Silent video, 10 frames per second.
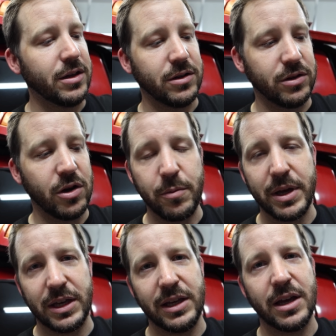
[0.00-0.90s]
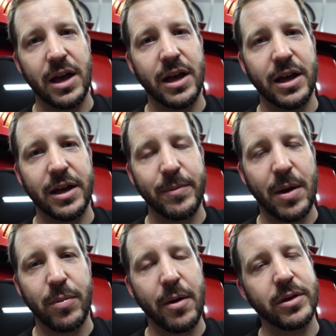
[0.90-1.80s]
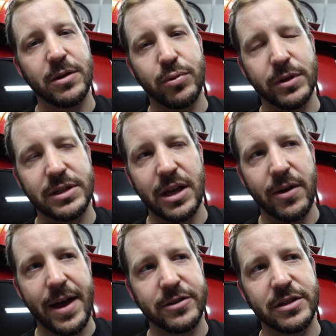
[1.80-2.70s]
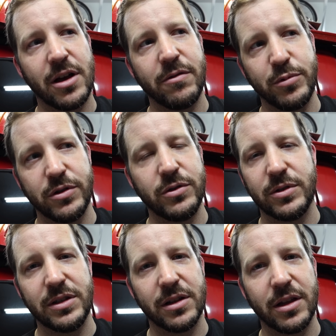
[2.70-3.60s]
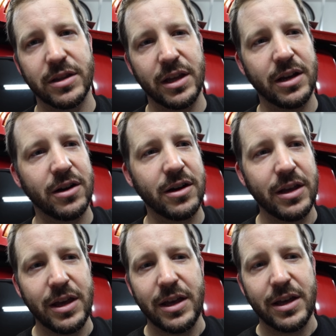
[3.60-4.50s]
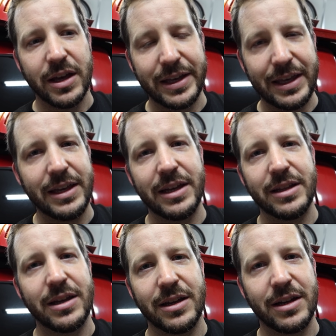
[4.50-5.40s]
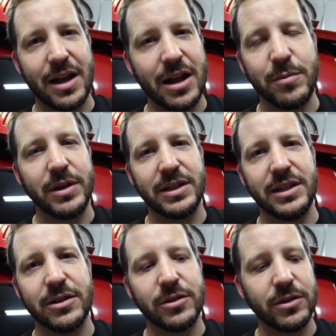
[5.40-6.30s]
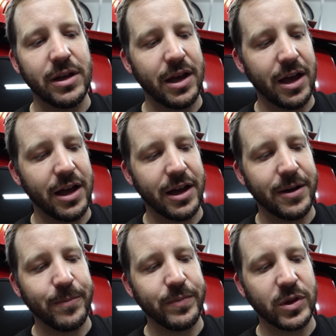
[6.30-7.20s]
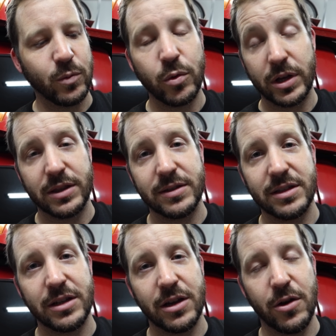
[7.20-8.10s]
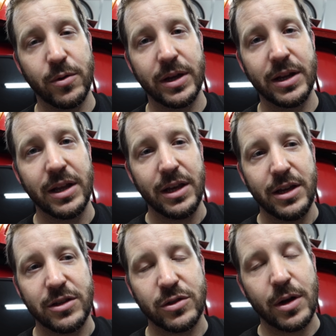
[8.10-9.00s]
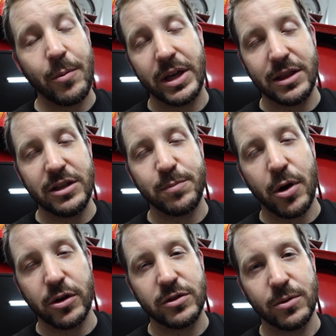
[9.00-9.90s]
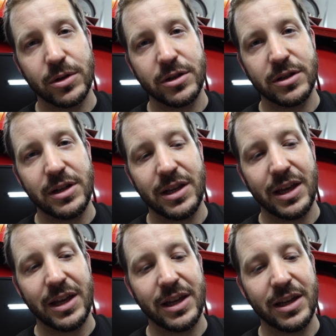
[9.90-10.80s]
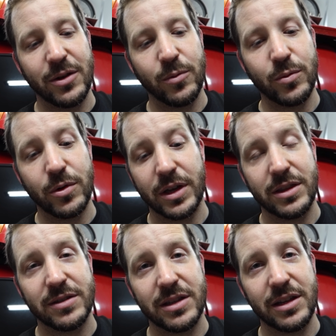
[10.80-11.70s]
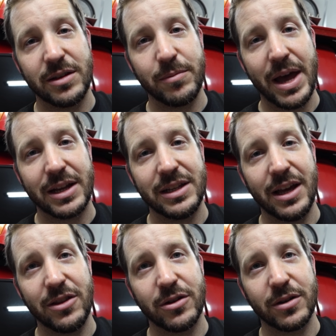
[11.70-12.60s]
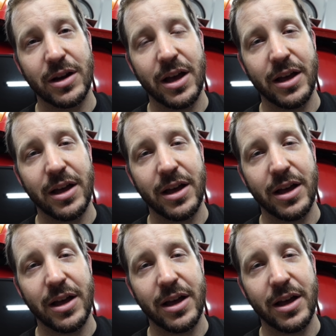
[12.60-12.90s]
no biggie. I'm probably gonna pull the tail housing off, put a new seal on there. Again, not a big deal. We'll get this thing going. So I'm gonna get these parts ordered and we'll get this thing back together.